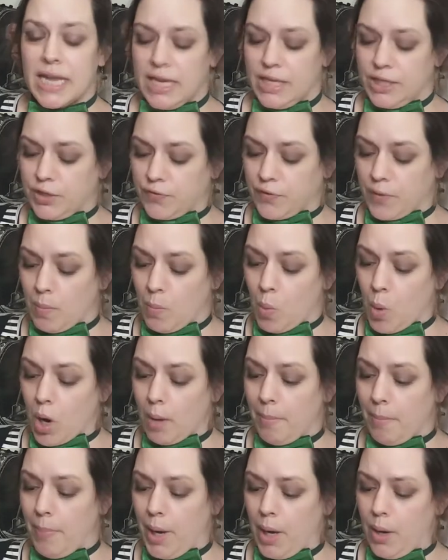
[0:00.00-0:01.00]
is from
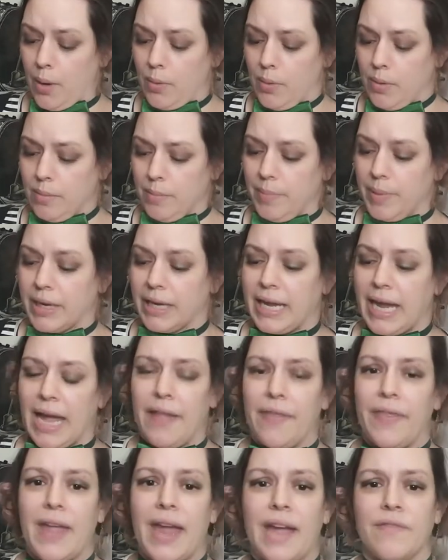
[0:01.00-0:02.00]
WormBo, but
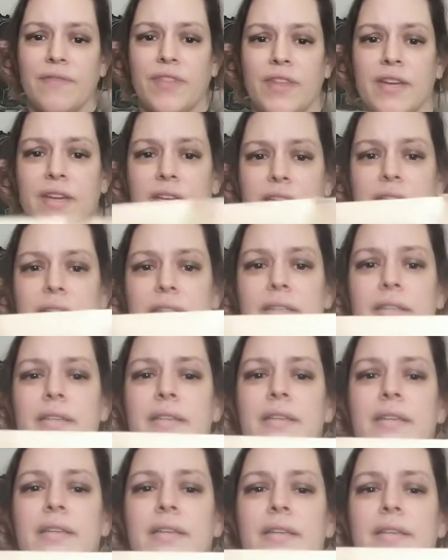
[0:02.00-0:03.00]
again, they have the
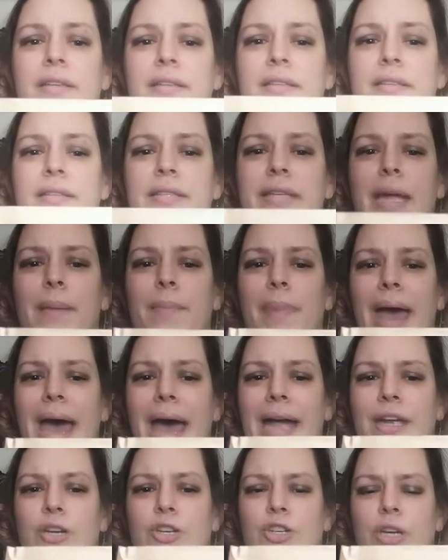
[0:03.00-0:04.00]
same
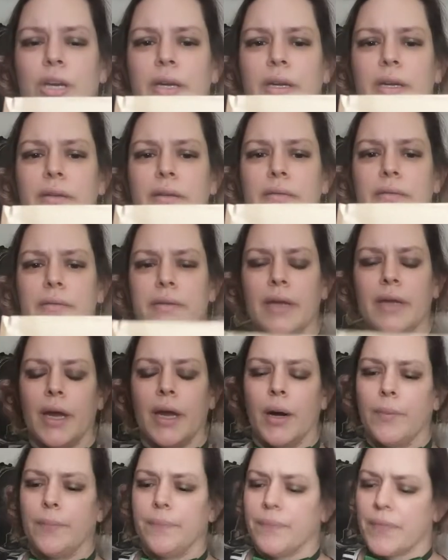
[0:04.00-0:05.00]
packaging, you
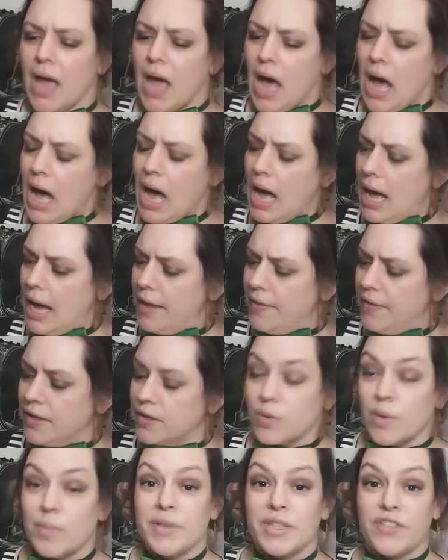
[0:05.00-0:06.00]
know. Uh, and
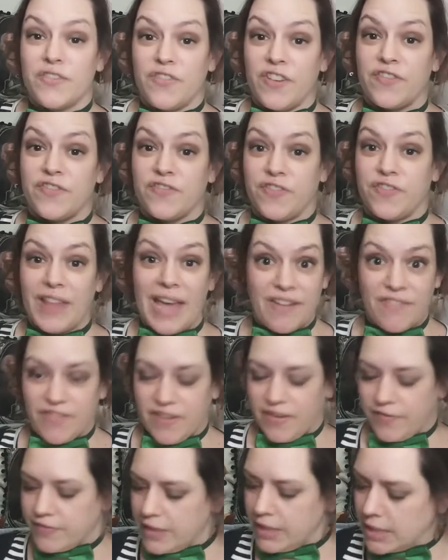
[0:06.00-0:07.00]
this one was flat
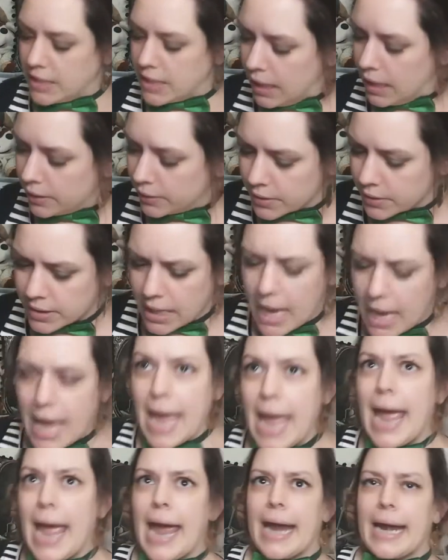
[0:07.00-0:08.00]
$15.
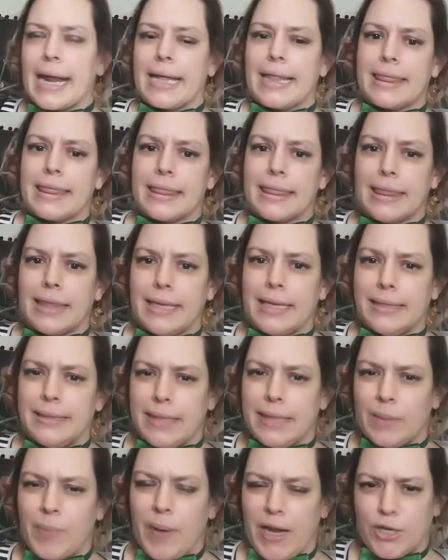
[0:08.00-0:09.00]
And I
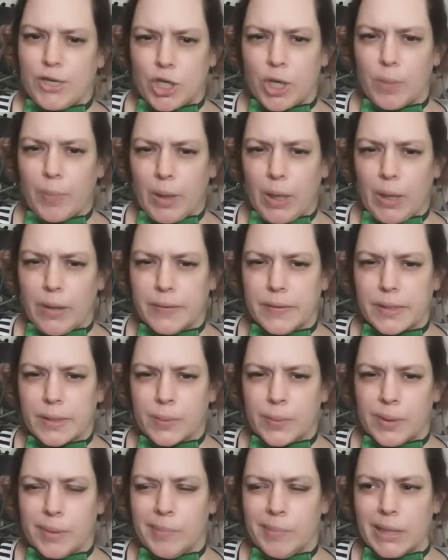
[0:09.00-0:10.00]
did pay shipping on this
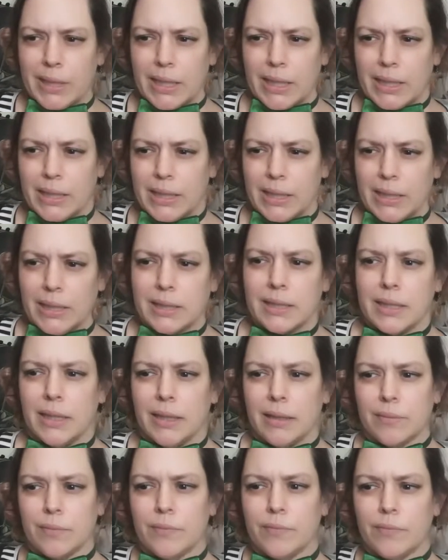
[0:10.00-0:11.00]
one, but I think it's
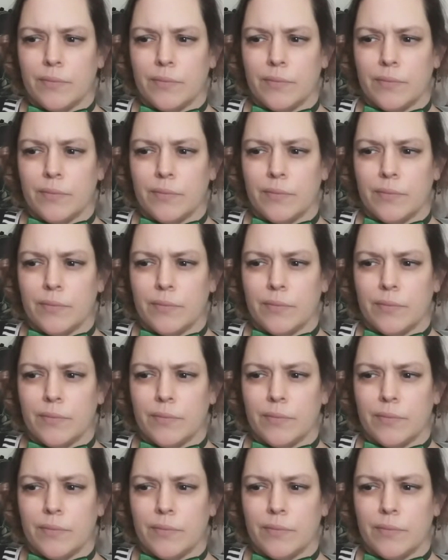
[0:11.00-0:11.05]
like